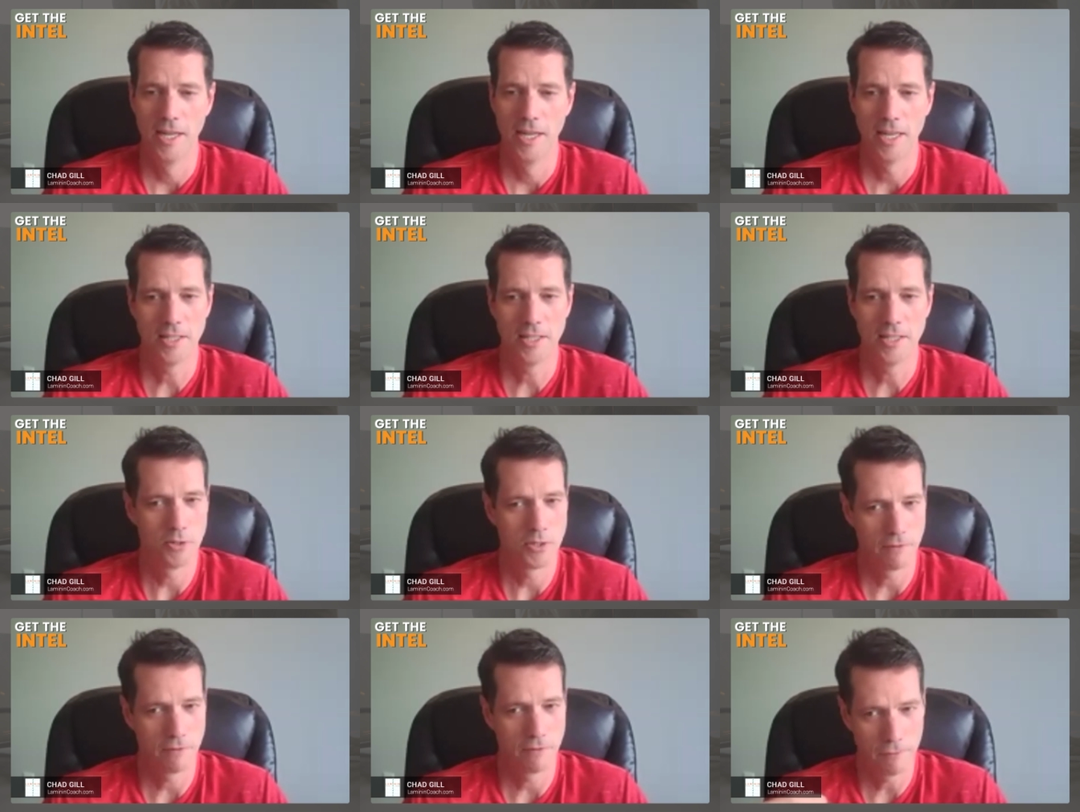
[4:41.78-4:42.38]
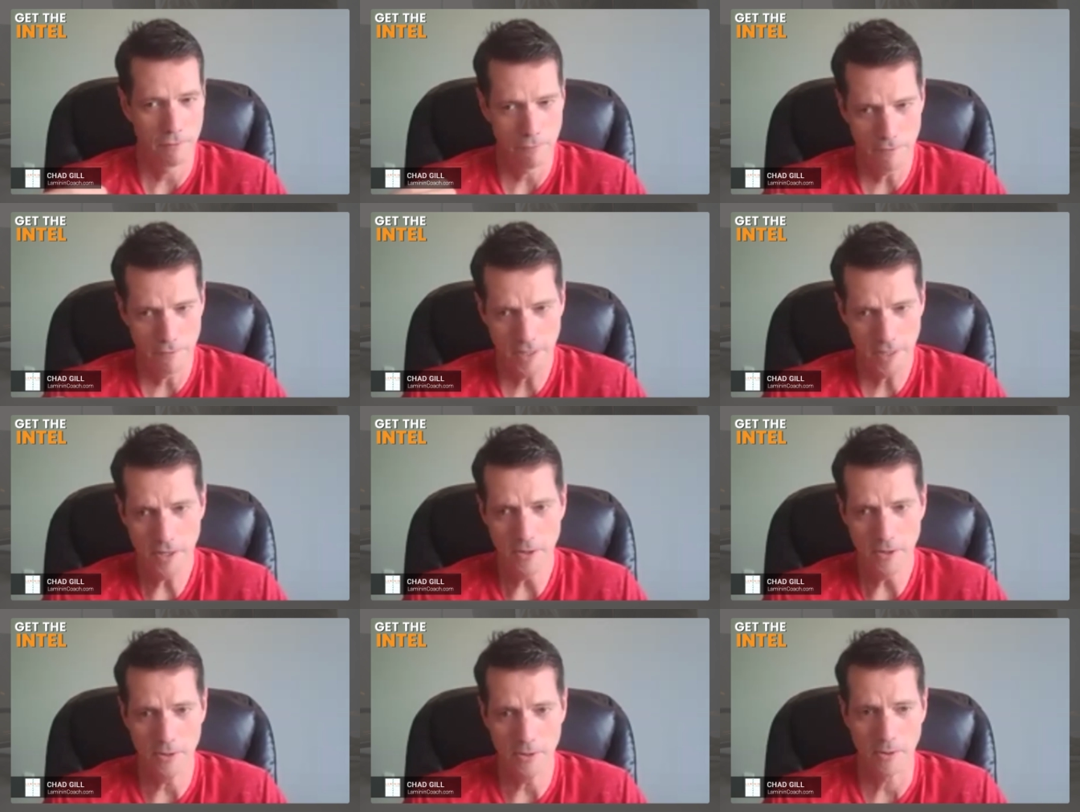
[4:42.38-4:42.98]
is there's a
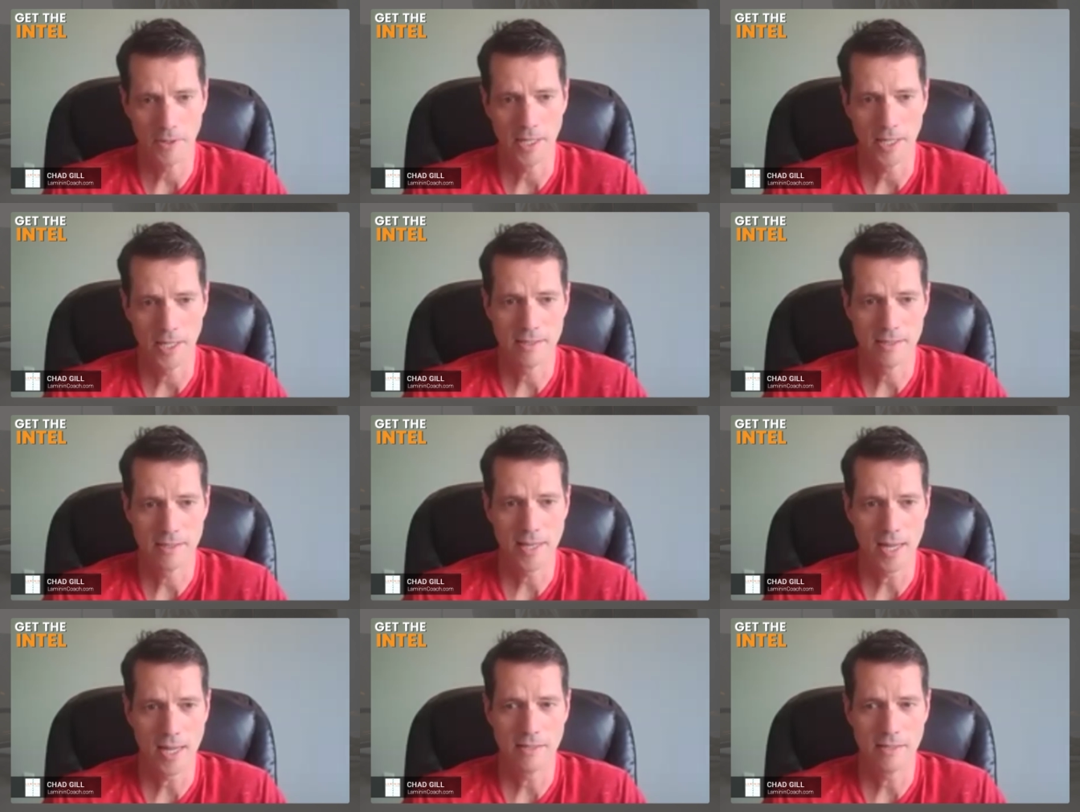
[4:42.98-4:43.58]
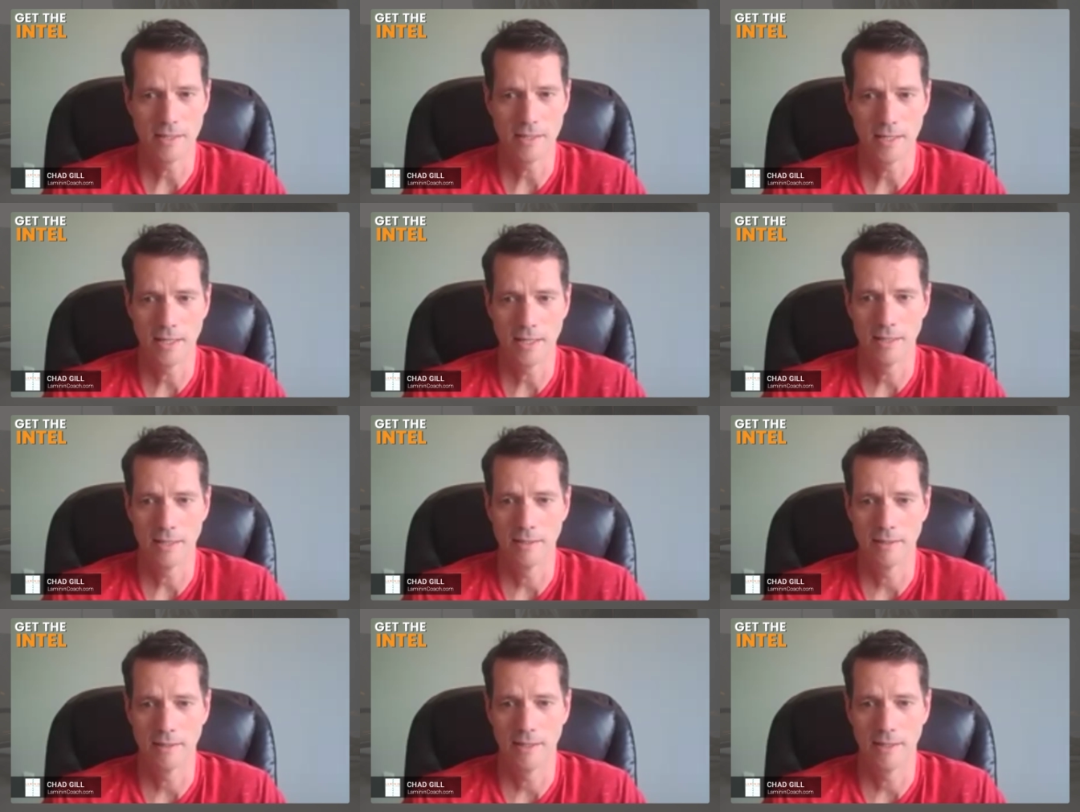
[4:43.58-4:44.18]
fear that sets
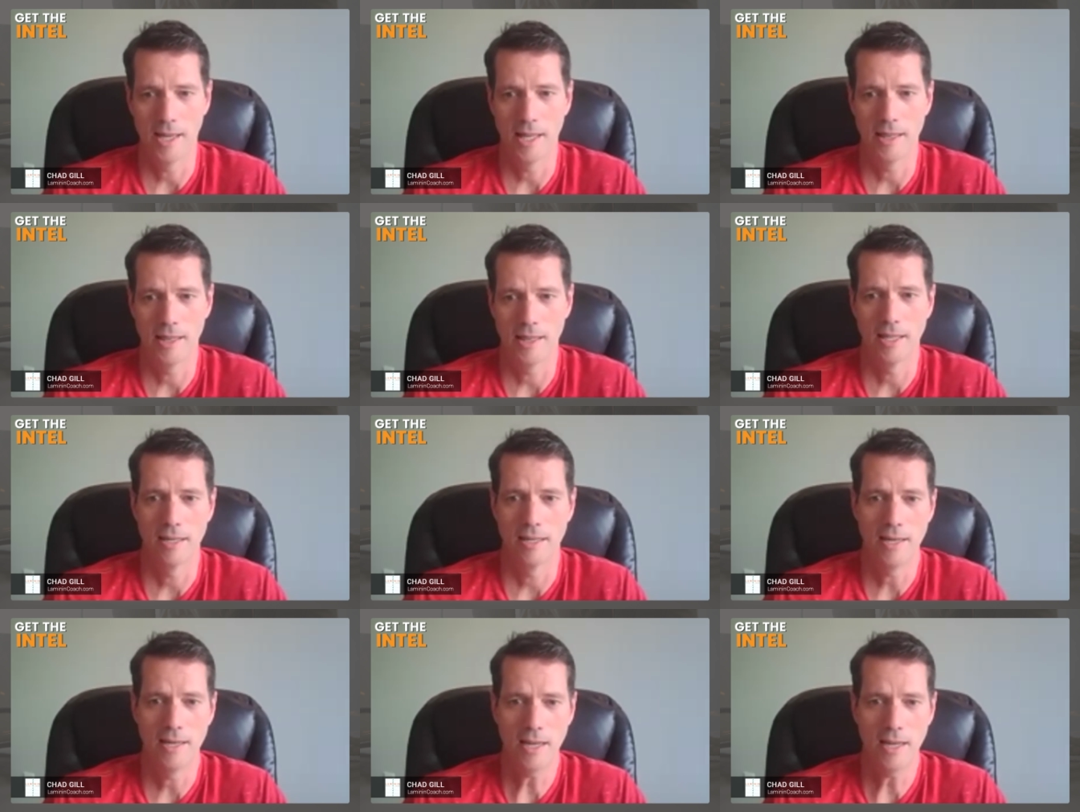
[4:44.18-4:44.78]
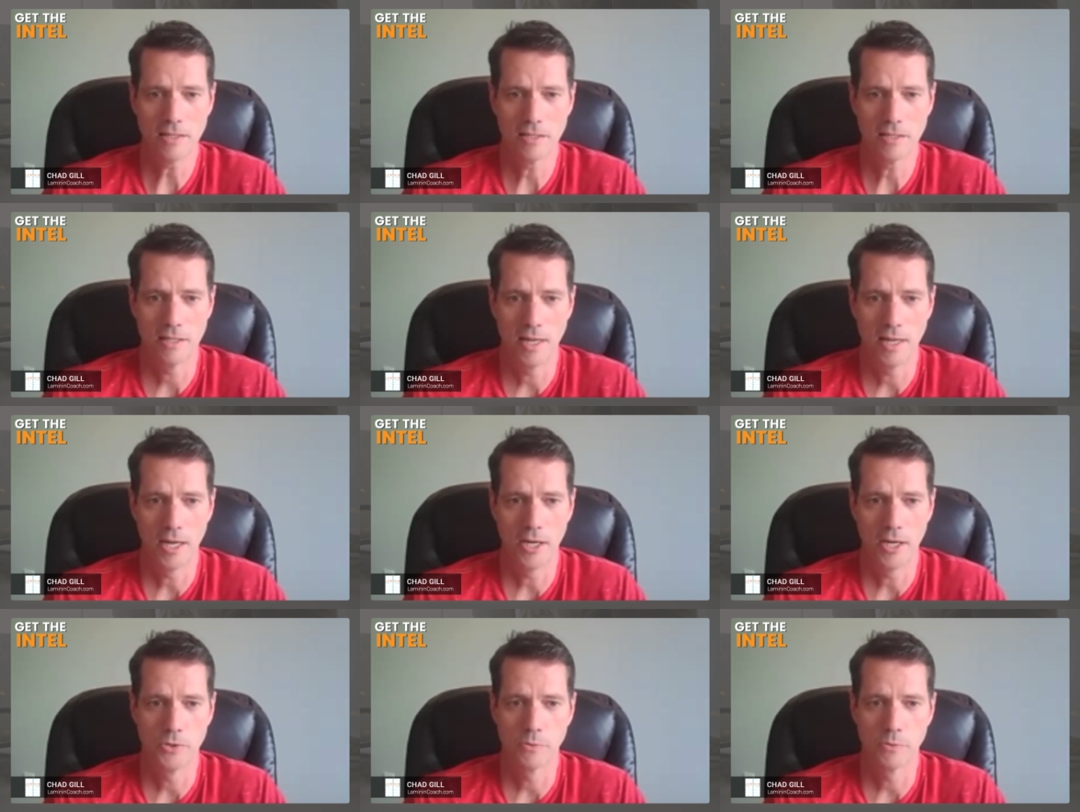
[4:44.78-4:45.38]
in at the next
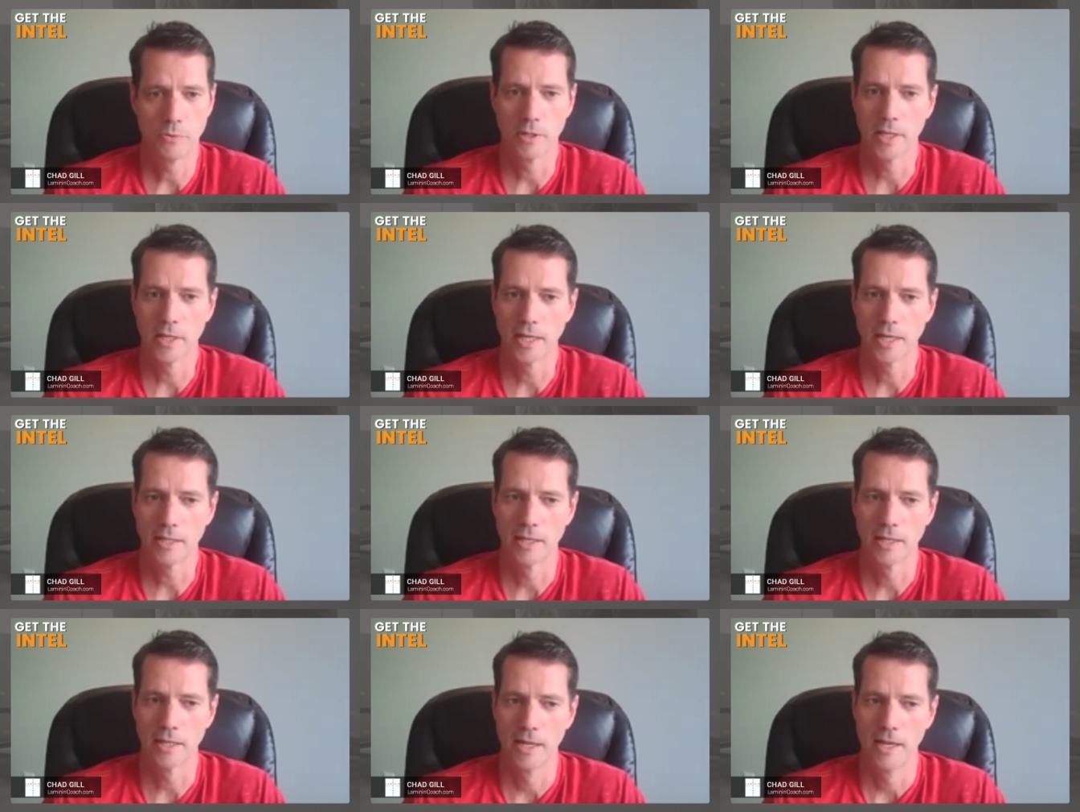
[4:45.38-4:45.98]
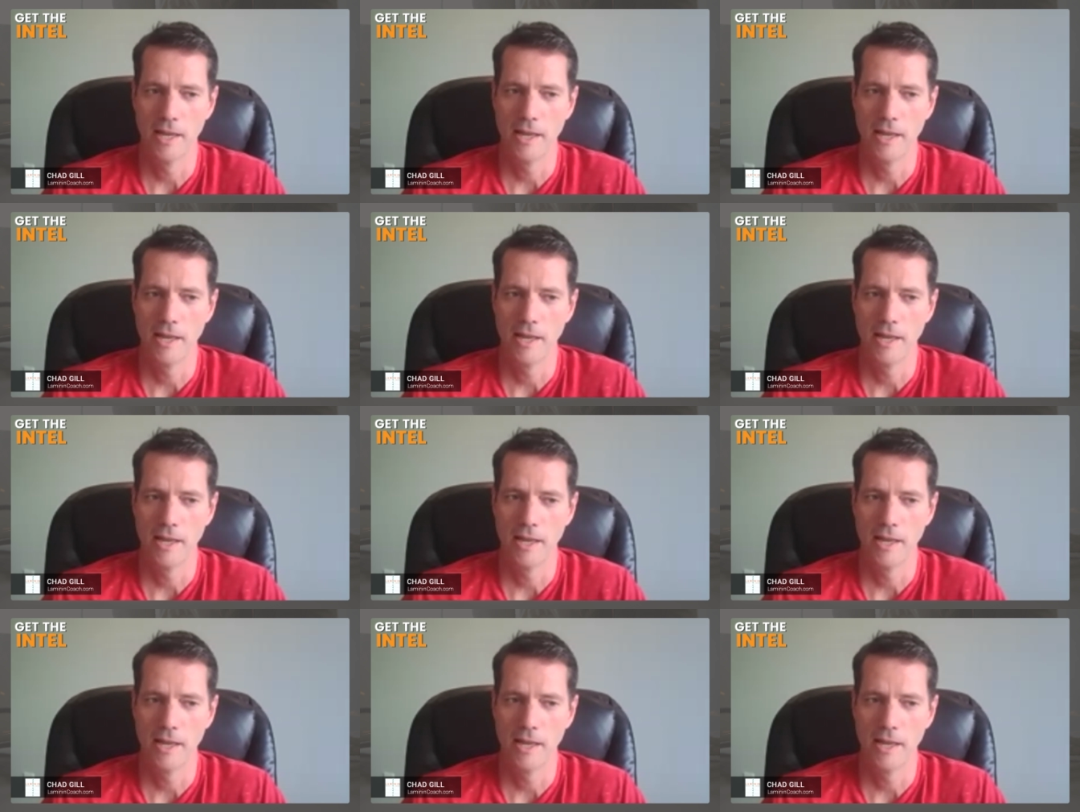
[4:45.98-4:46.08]
stage where you're like,